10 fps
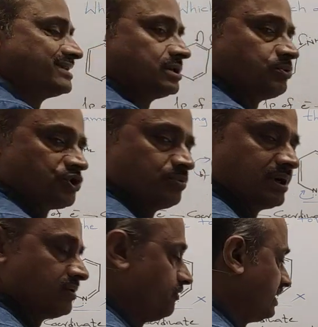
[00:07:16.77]
is
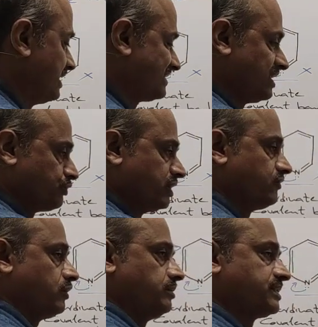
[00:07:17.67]
possible, various resonating
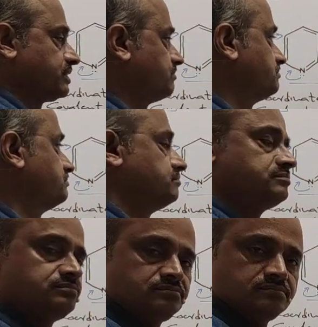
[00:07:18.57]
forms
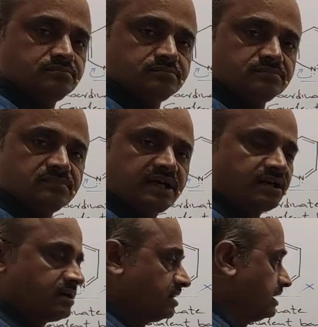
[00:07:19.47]

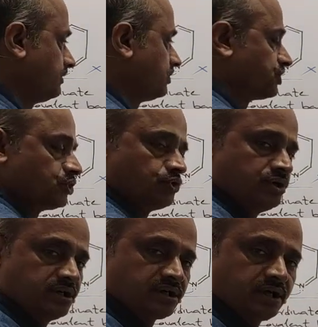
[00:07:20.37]
that I will not show
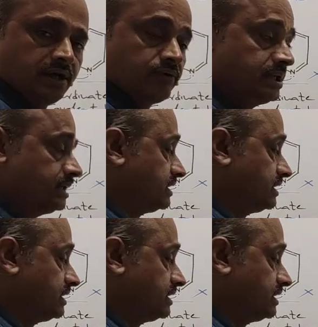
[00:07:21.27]
here, every